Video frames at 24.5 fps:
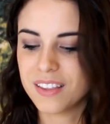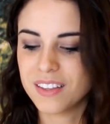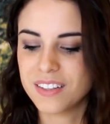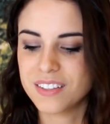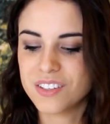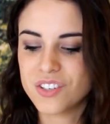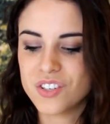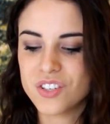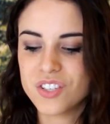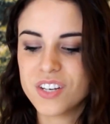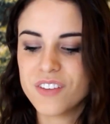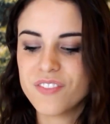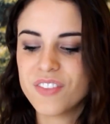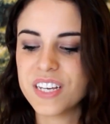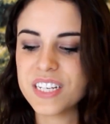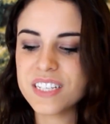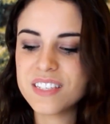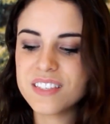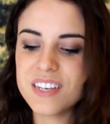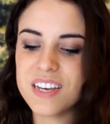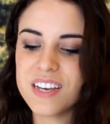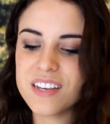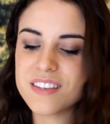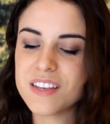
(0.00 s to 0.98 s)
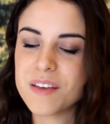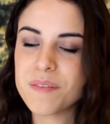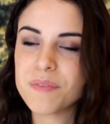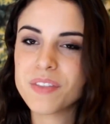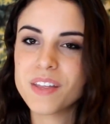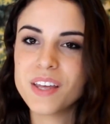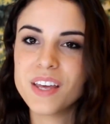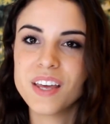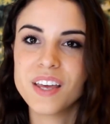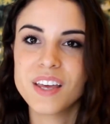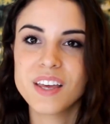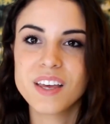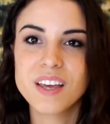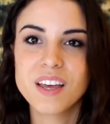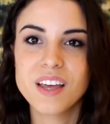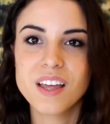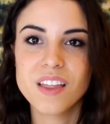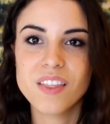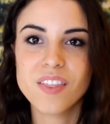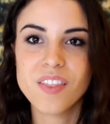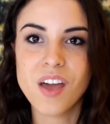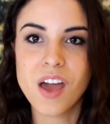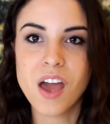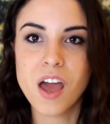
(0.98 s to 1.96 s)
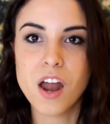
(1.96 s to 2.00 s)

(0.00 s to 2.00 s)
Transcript: Just if they say something that,